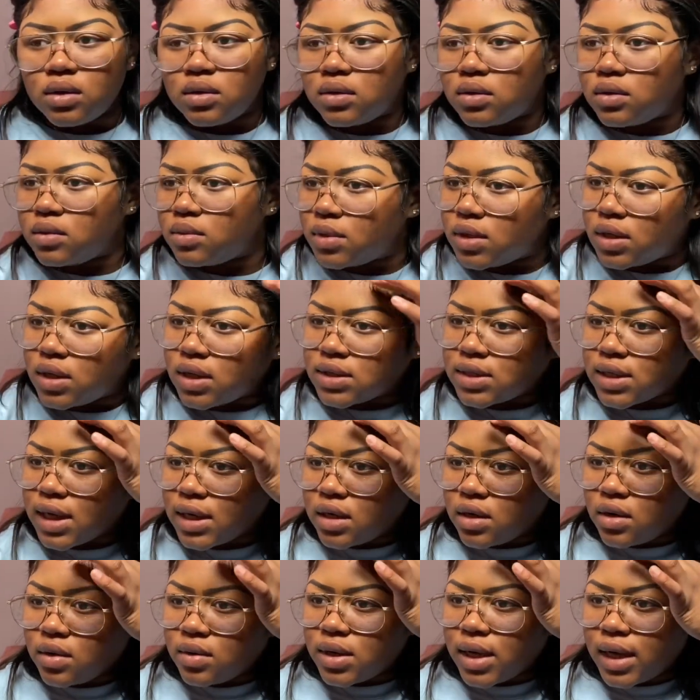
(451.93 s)
because I
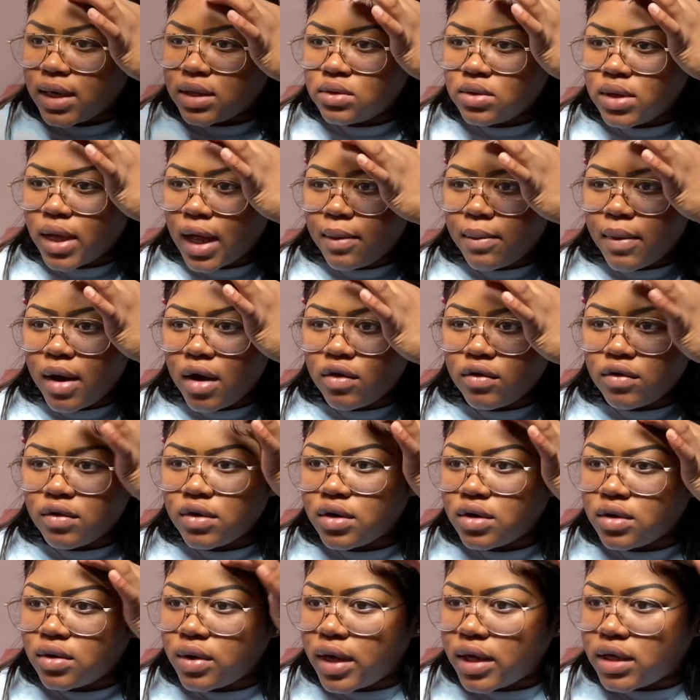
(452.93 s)
know when I do like my
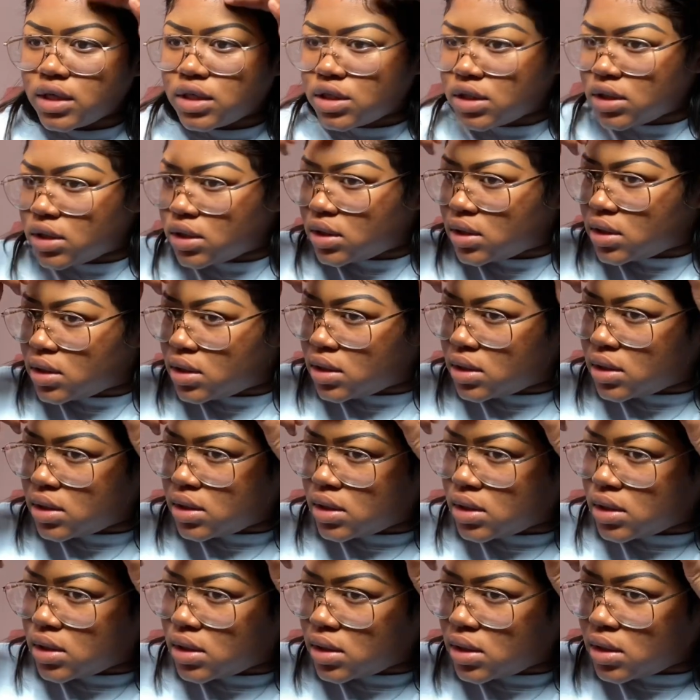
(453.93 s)
real edges,
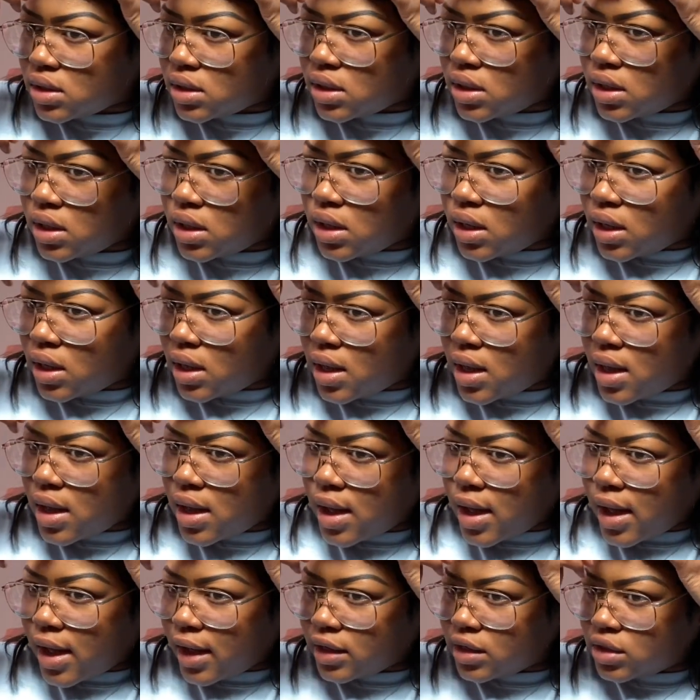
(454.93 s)

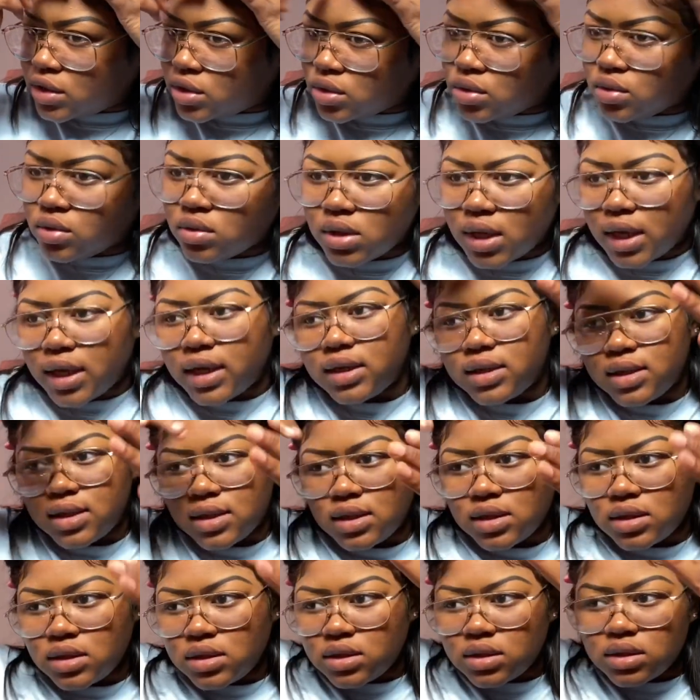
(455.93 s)
I do like
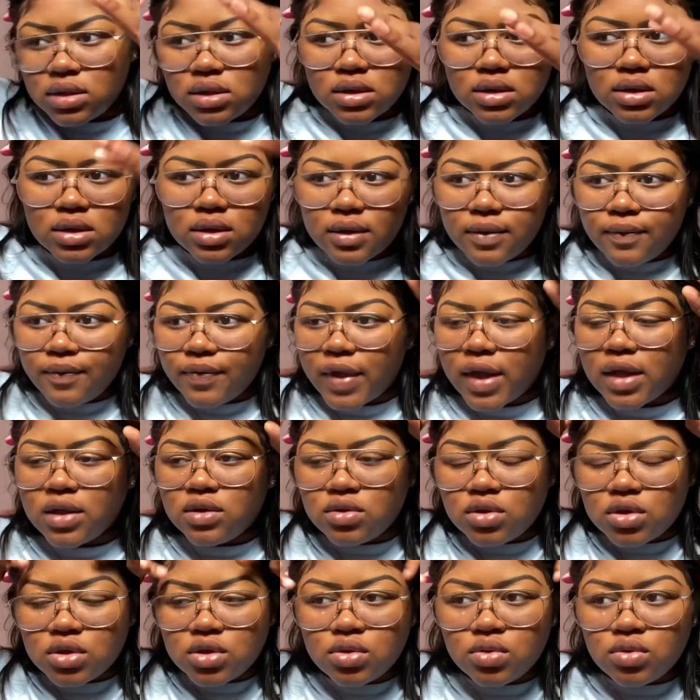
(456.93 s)
this. I do
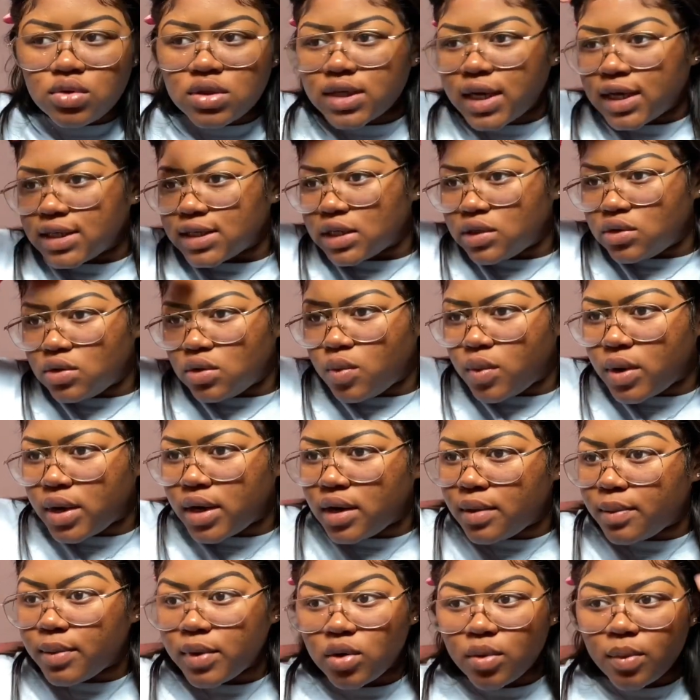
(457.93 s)
the two sides, I do the one in the
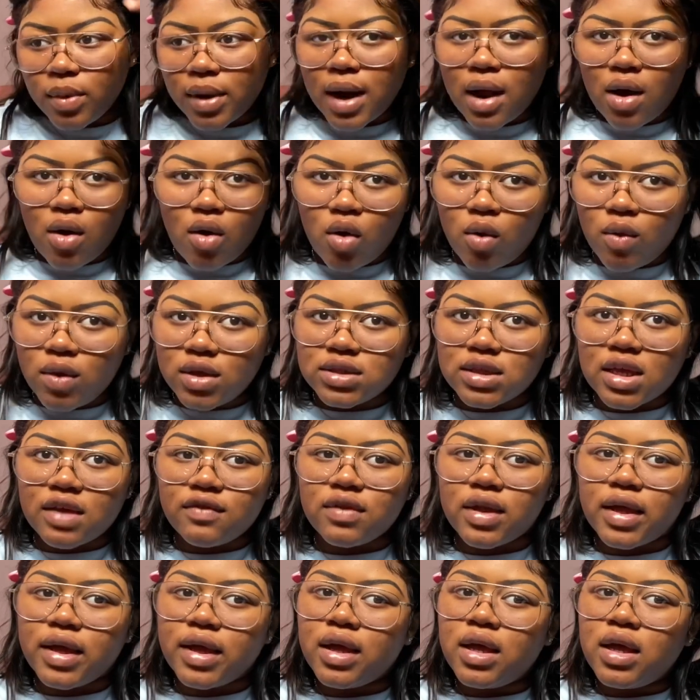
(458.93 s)
middle, but I always have
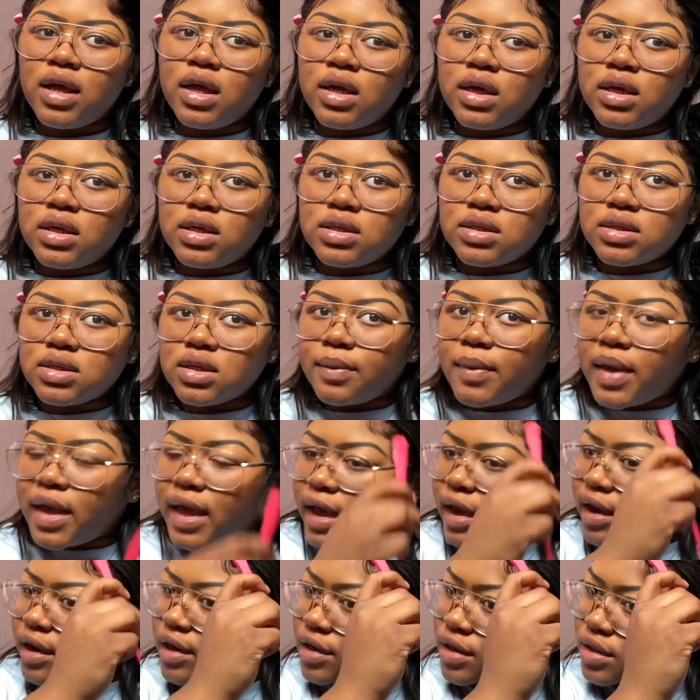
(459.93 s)
like some
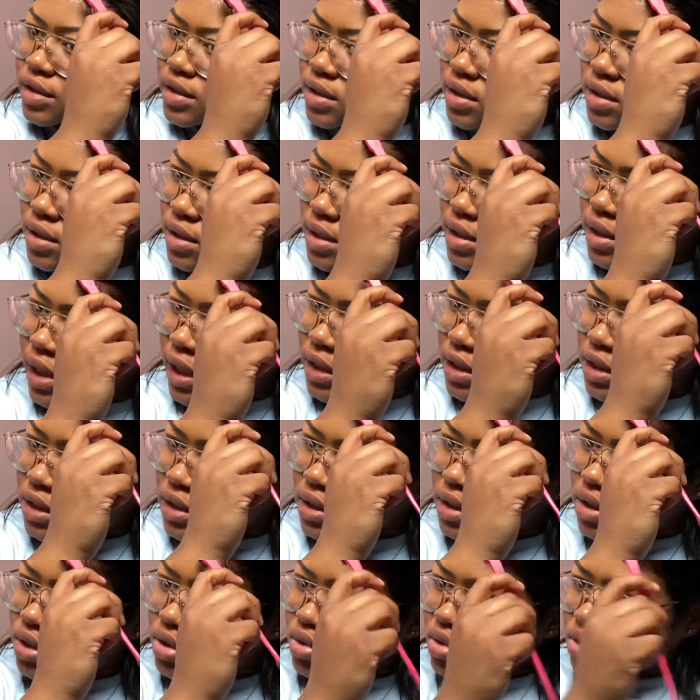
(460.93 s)
hairs, like the
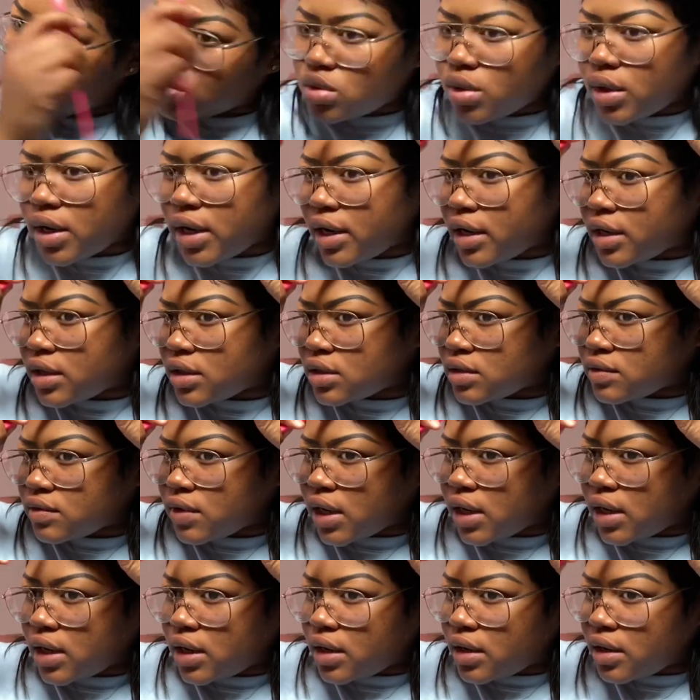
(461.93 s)
little short hairs right
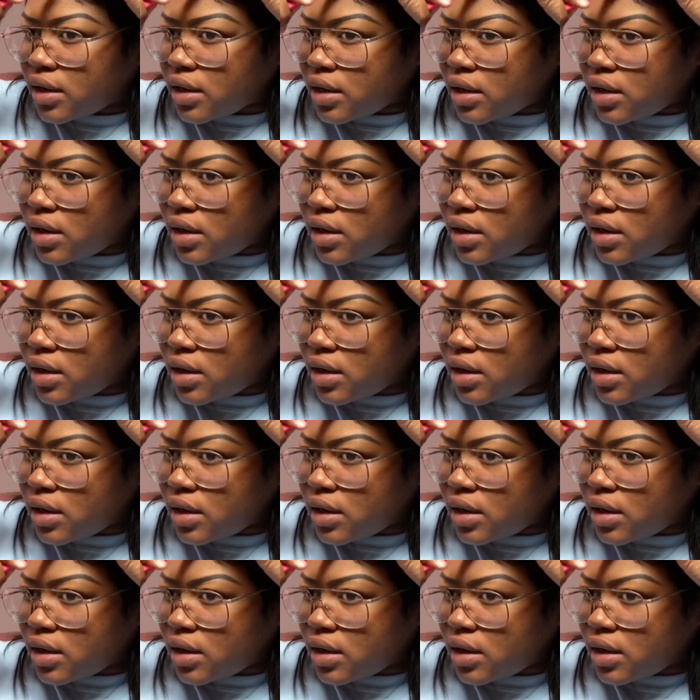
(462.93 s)
here.